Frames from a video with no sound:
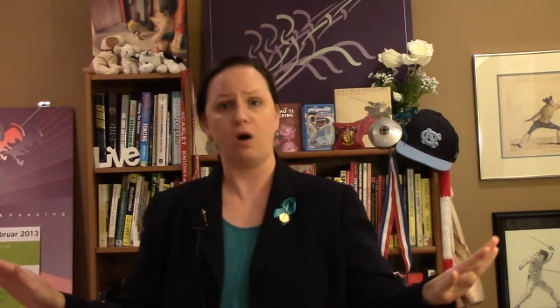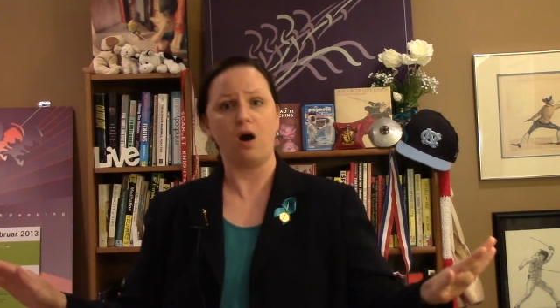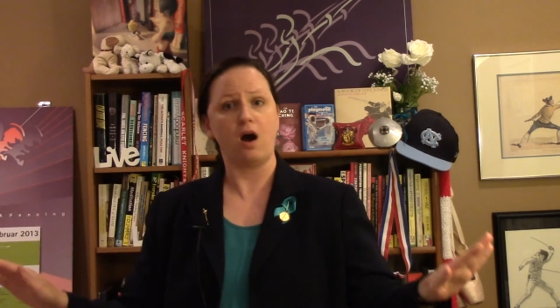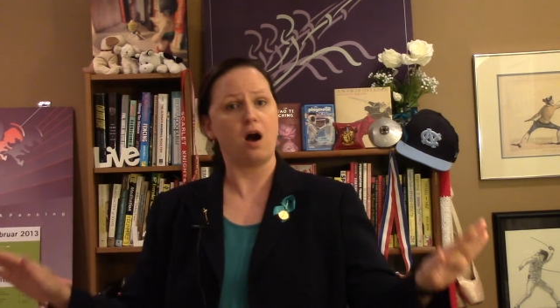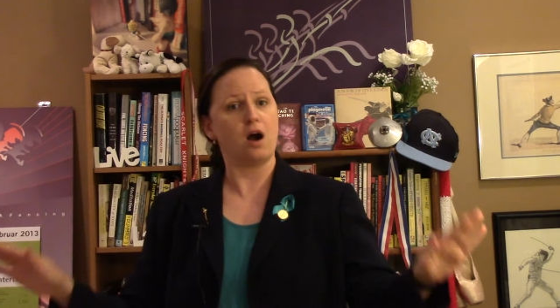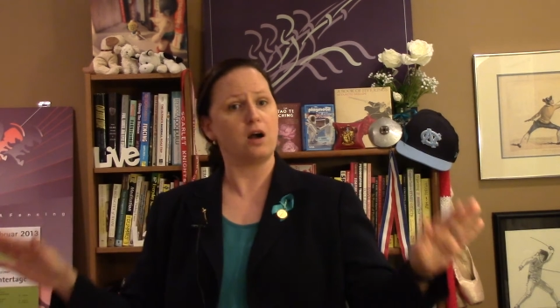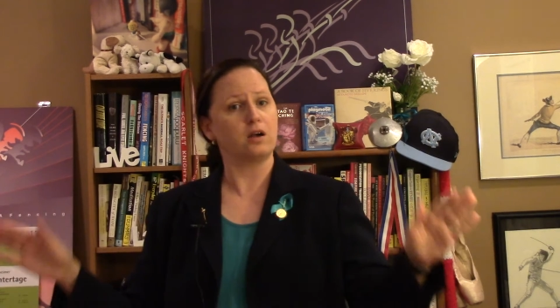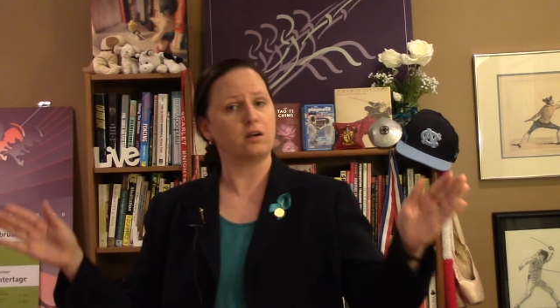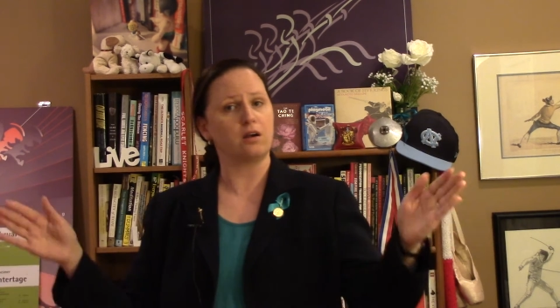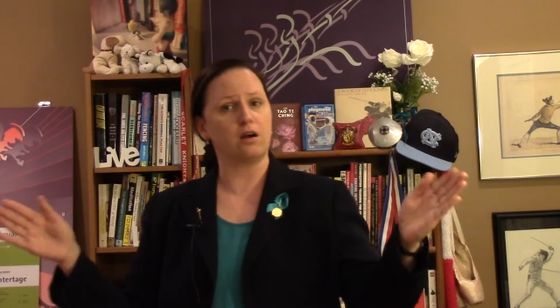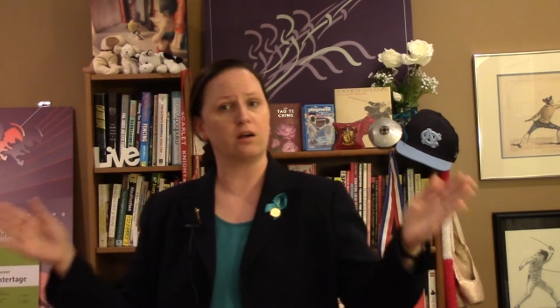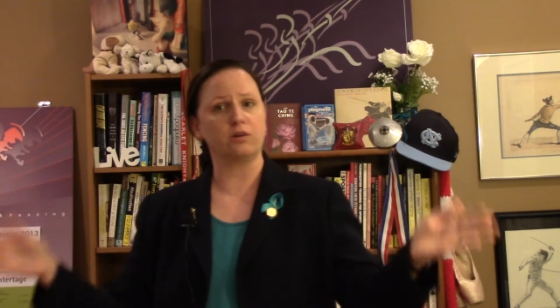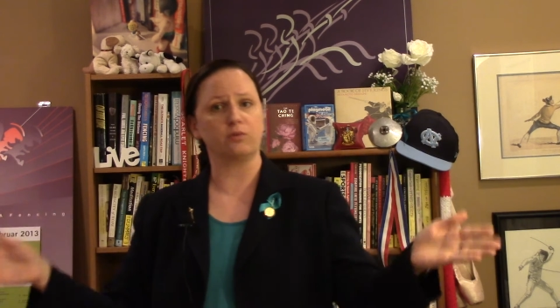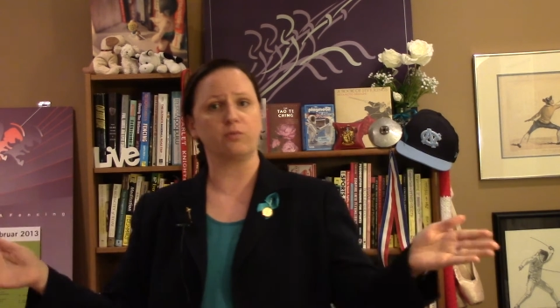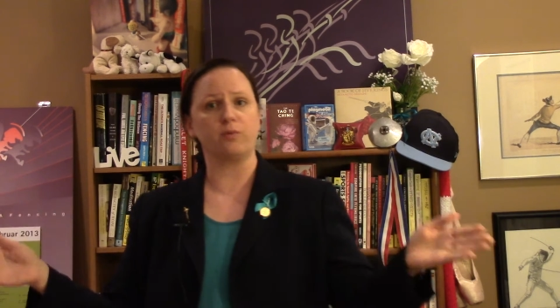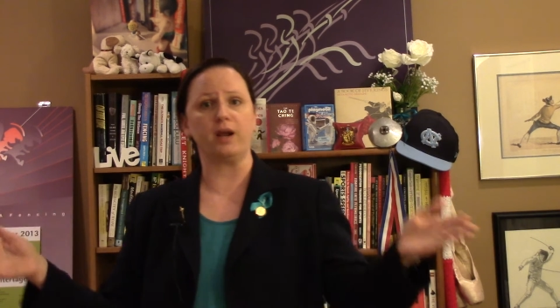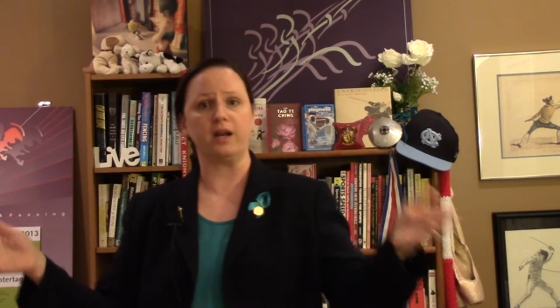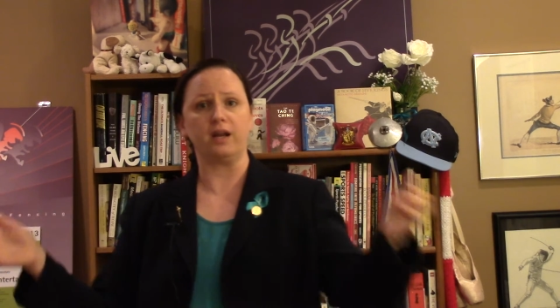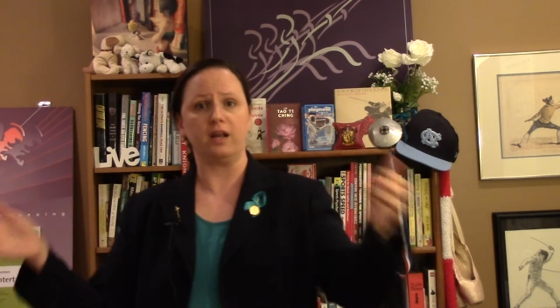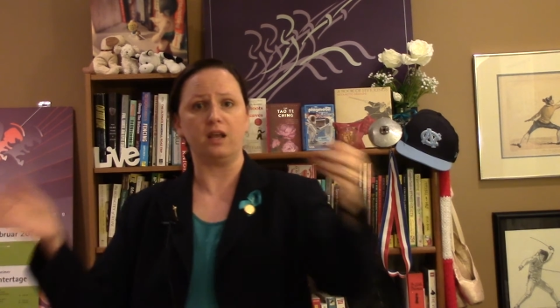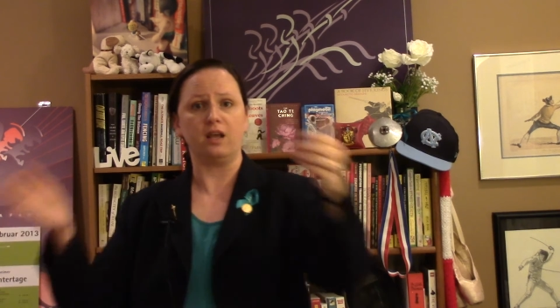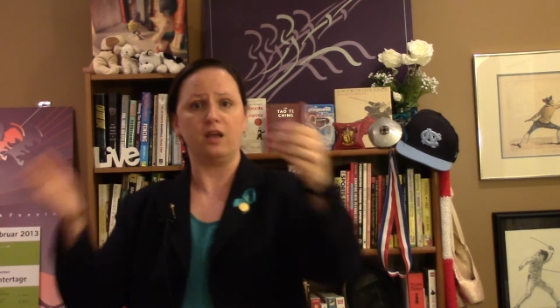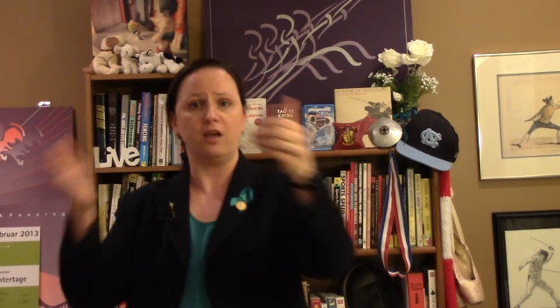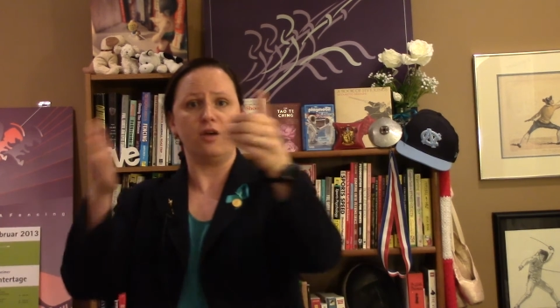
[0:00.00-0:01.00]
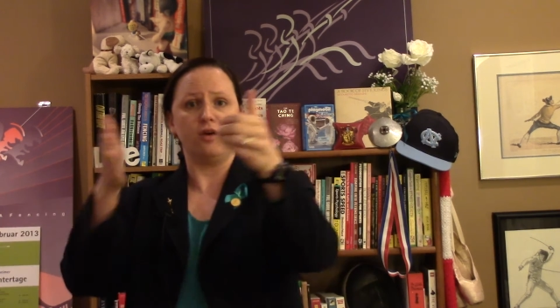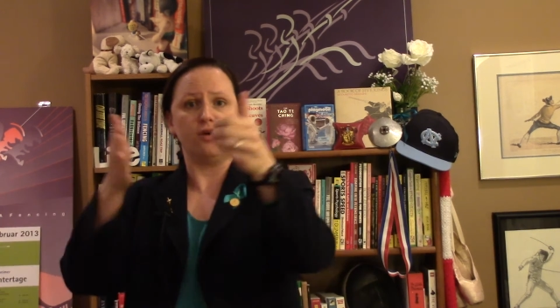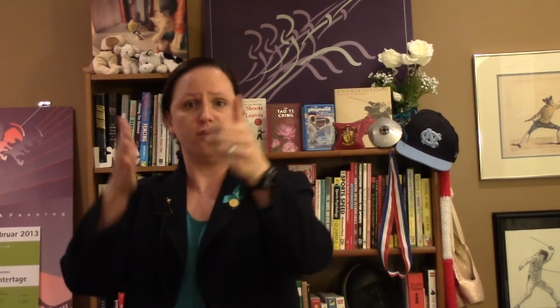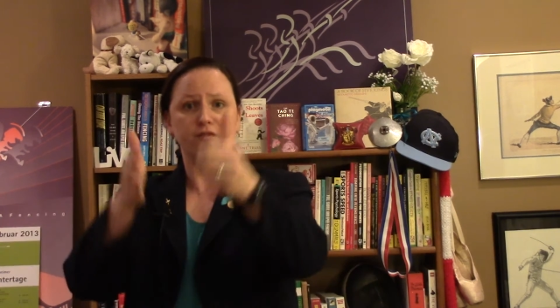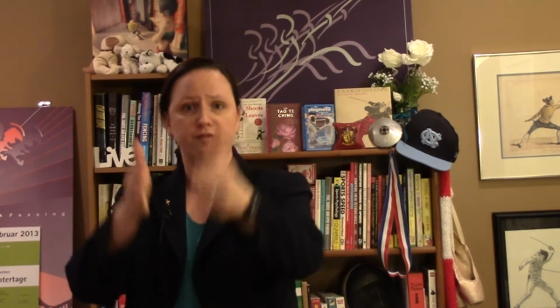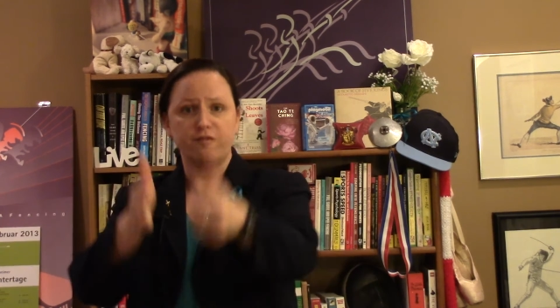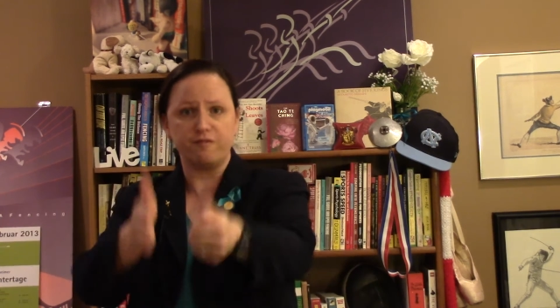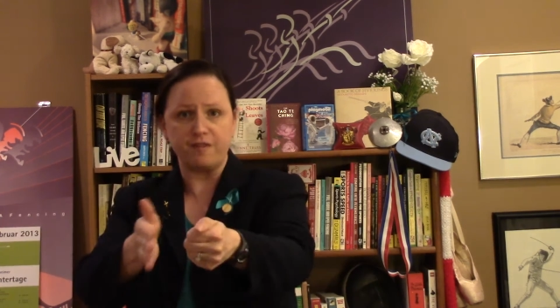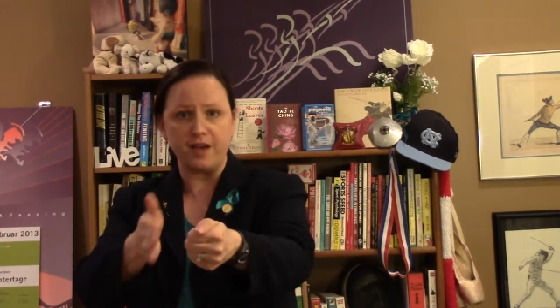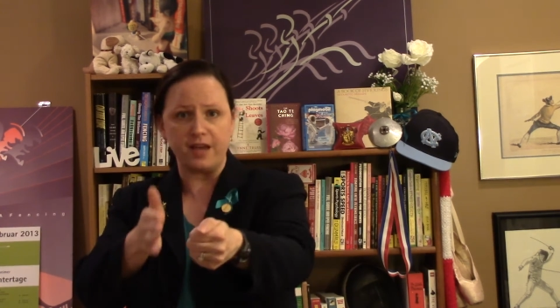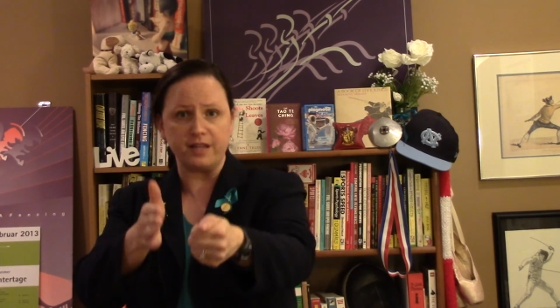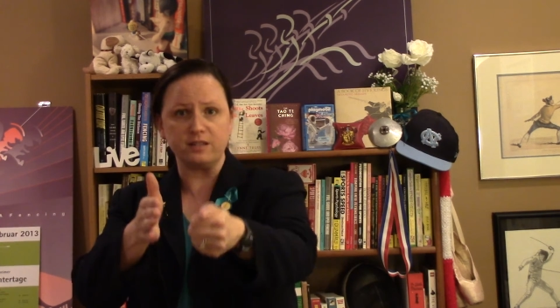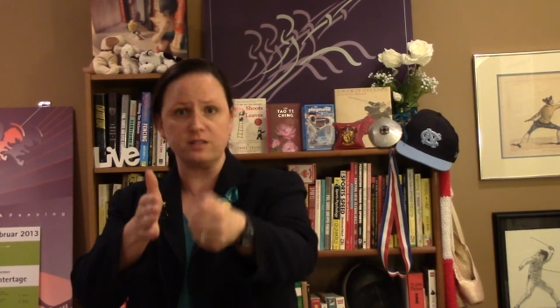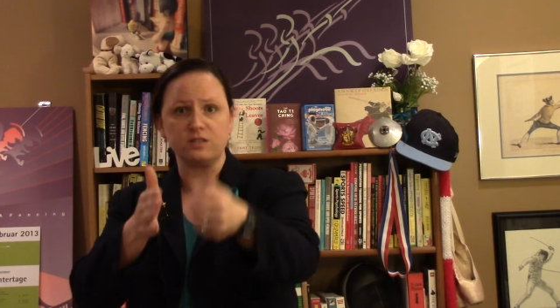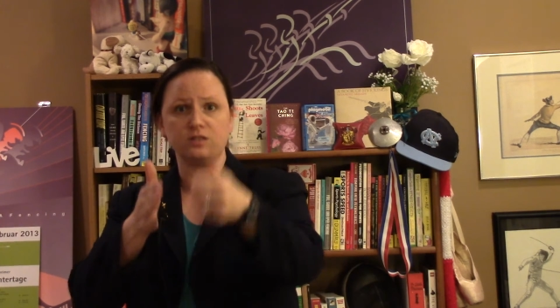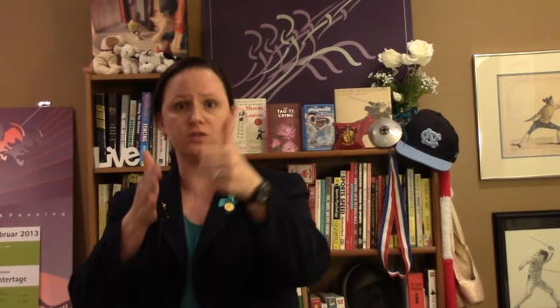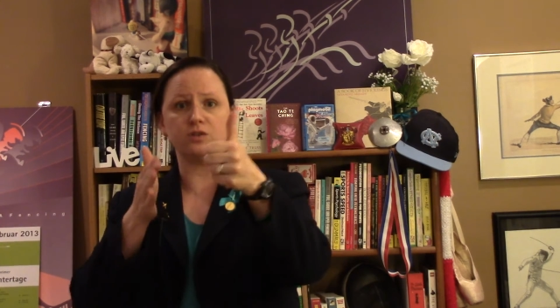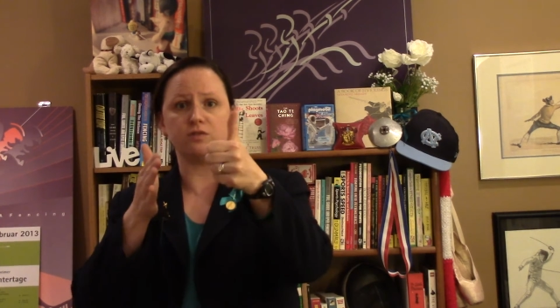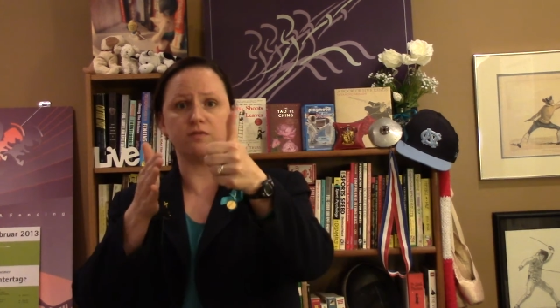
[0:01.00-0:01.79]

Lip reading: on guard ready fence.